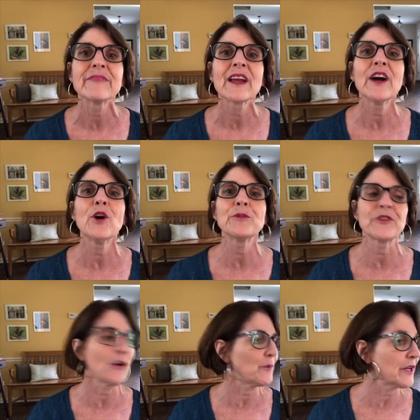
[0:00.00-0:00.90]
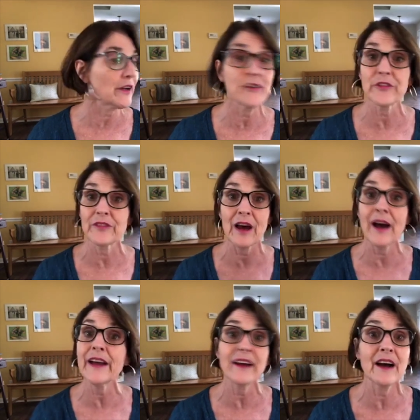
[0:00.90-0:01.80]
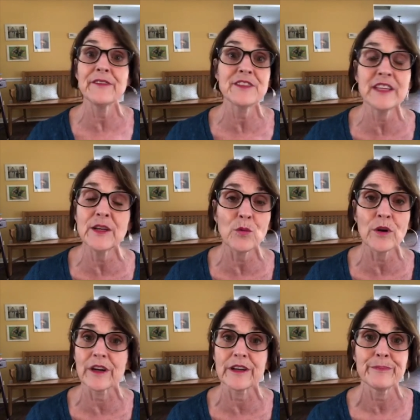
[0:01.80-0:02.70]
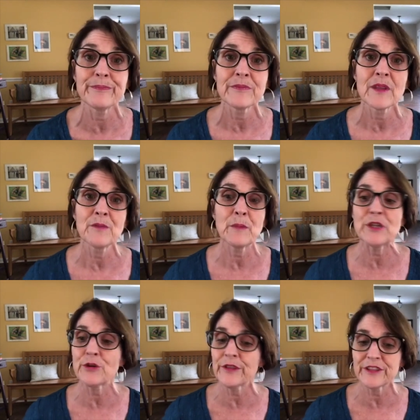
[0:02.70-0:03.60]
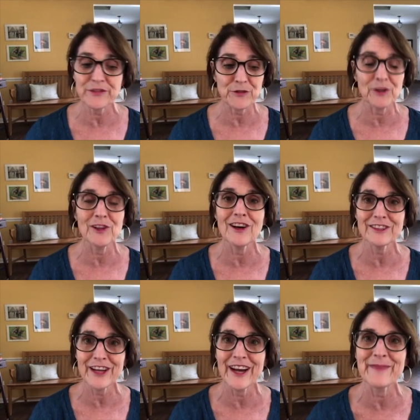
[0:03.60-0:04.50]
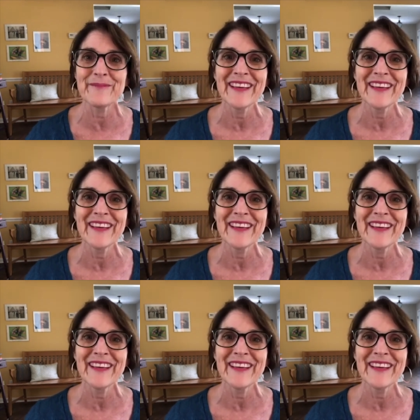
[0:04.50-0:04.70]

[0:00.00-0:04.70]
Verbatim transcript: I hope so, because I've seen it work. I've been doing this for a long time.